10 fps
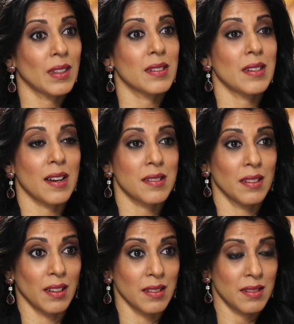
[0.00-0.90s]
That's
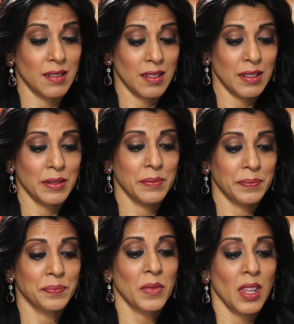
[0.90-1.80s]
excellent. Right.
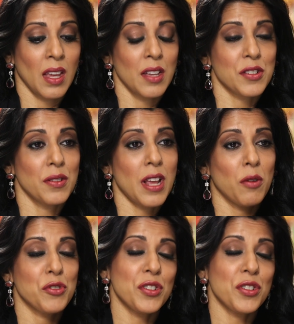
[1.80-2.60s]
So now,